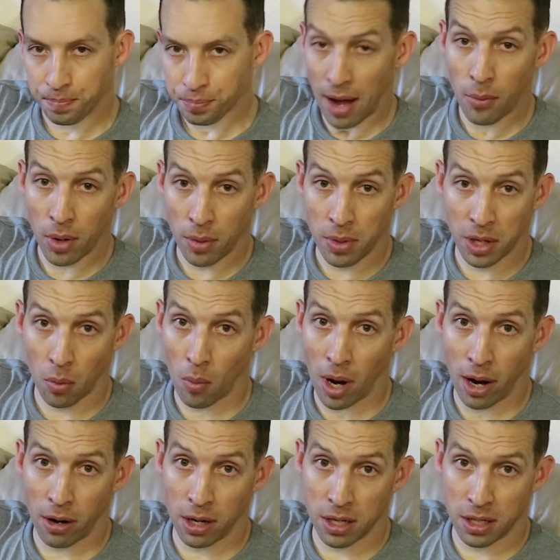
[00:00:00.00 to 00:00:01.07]
That way we can
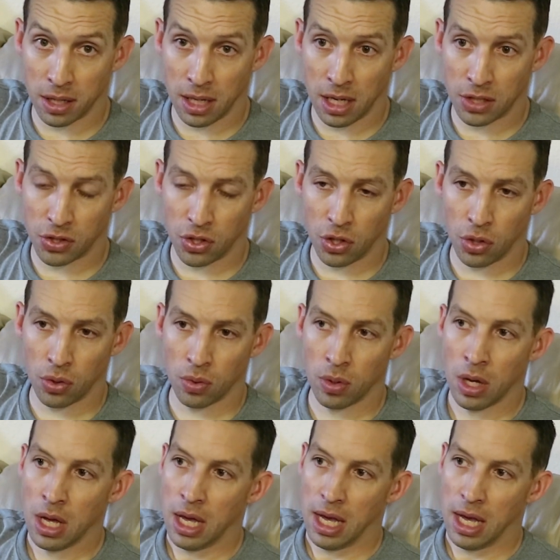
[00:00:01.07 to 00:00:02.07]
wire it into the ECU.